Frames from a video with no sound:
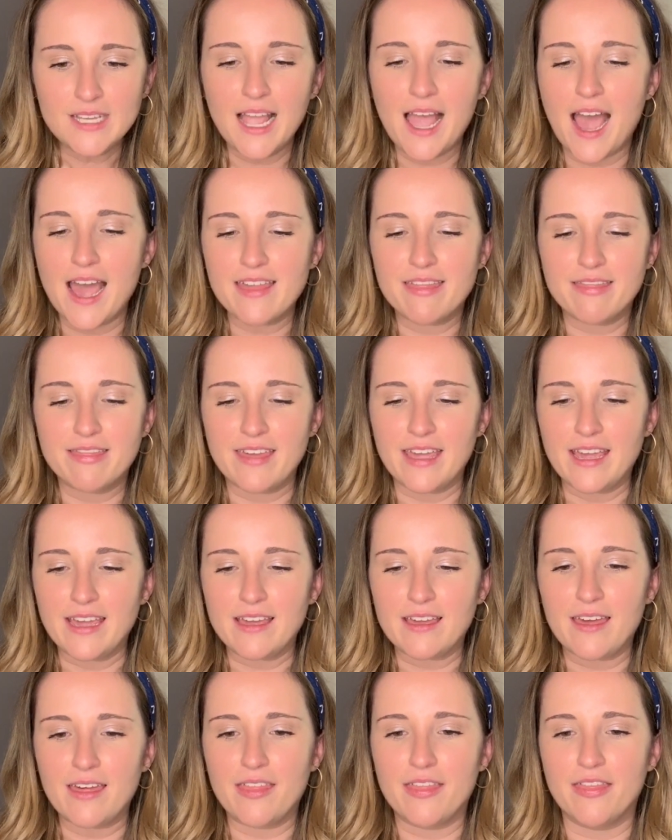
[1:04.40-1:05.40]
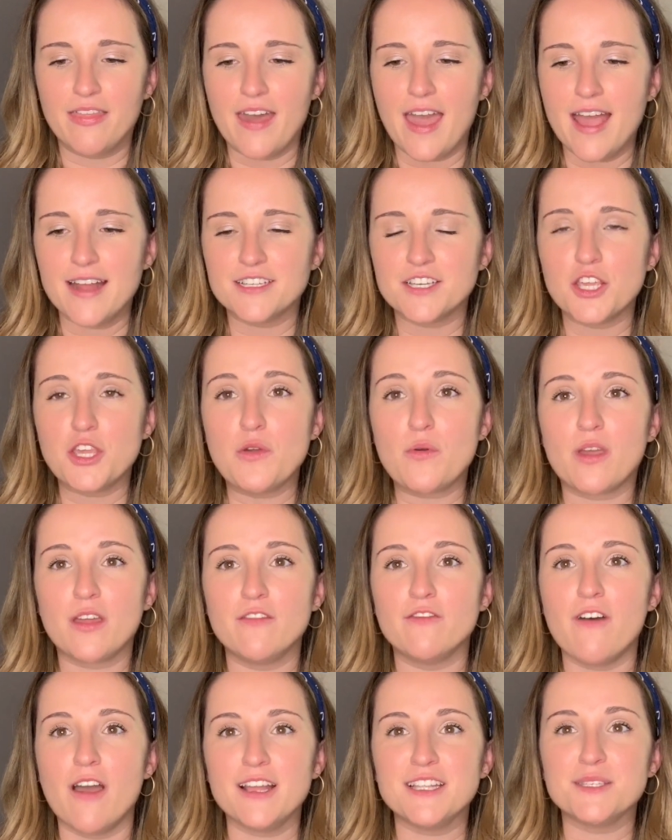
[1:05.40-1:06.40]
I think that you
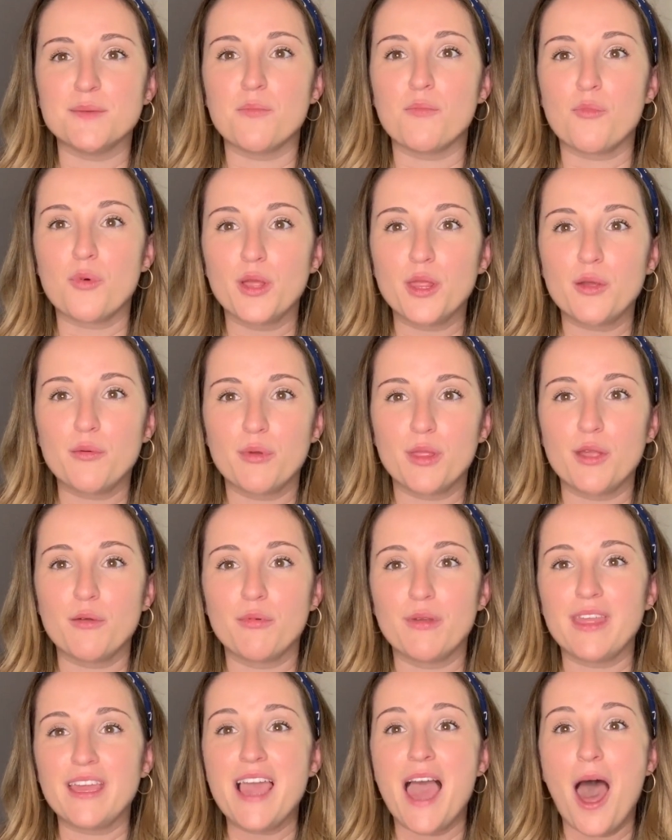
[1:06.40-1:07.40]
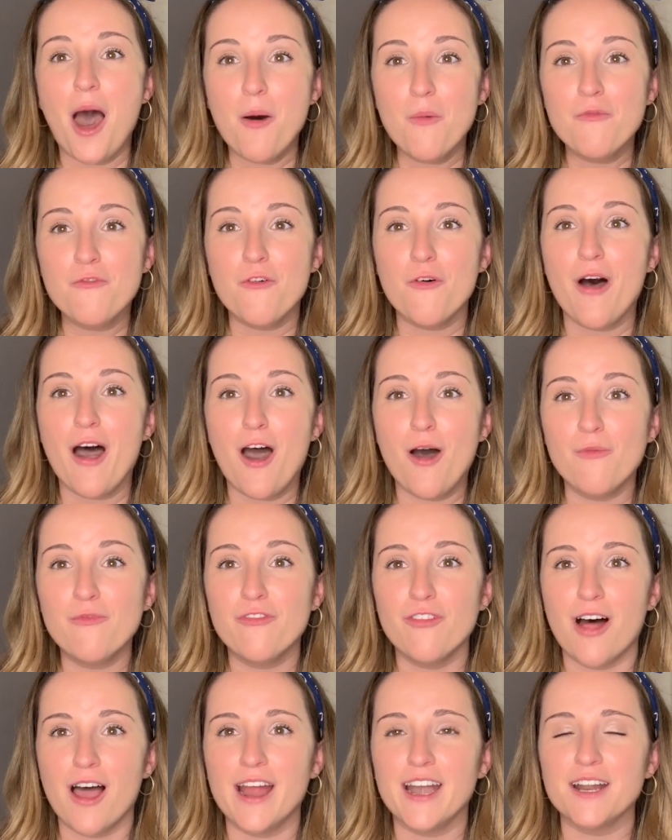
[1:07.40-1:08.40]
can find some really, really, really helpful
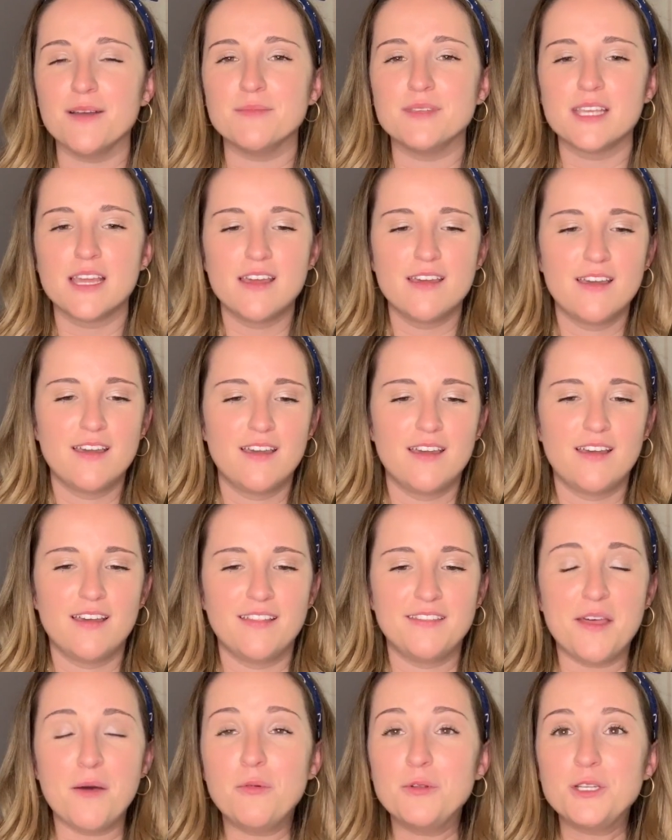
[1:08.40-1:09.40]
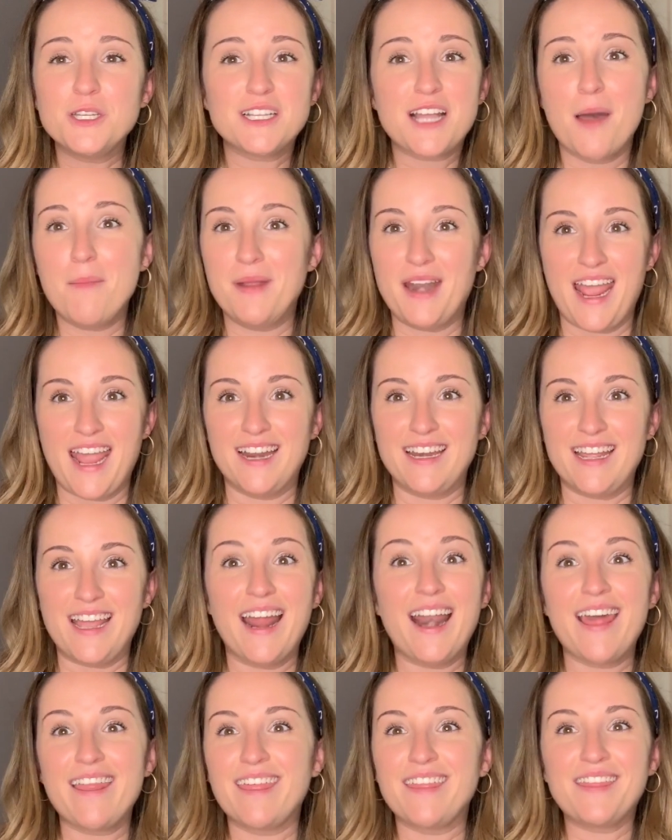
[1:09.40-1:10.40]
items that will just come in
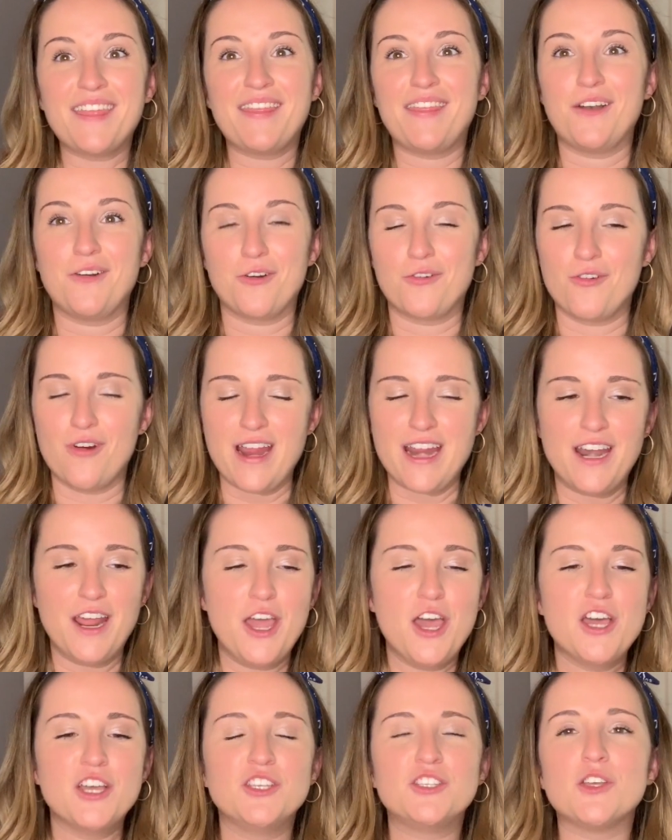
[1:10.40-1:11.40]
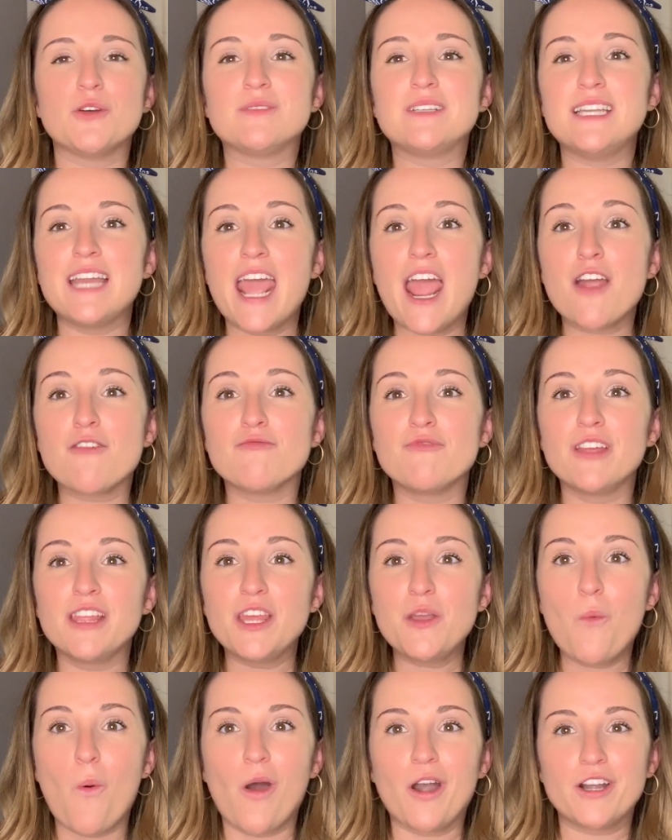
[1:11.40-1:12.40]
handy. And I think that are great. So today I
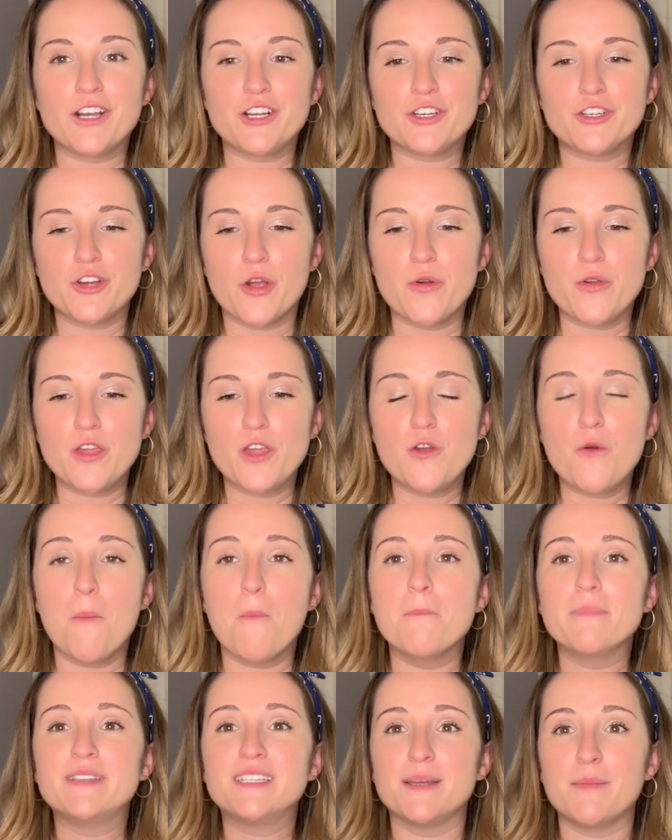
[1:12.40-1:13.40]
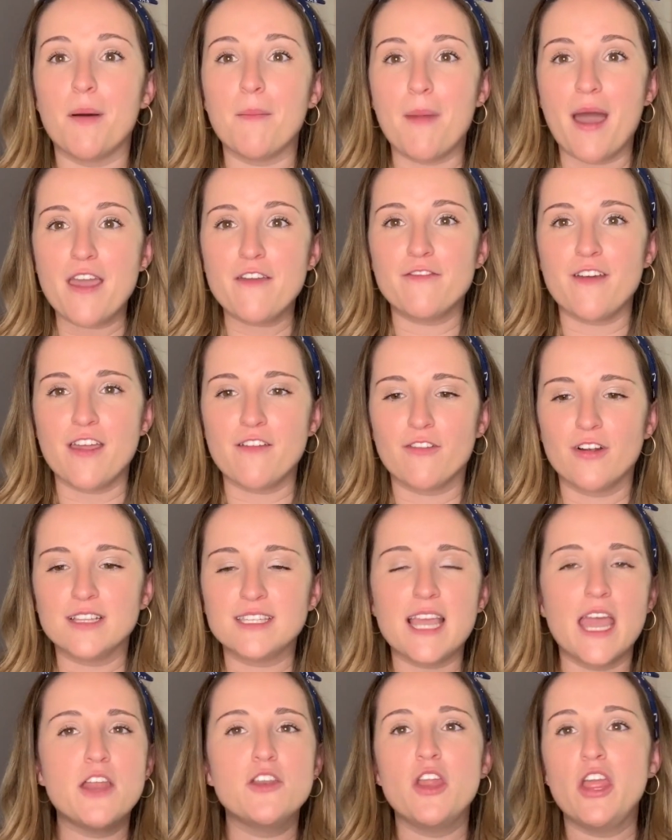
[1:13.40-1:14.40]
really wanted to show you some of my
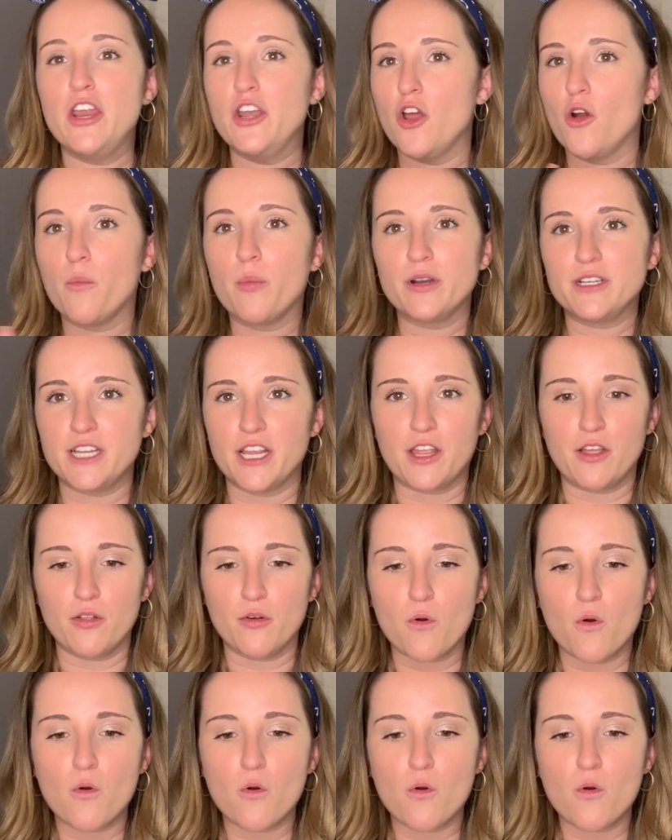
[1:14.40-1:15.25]
favorites in no particular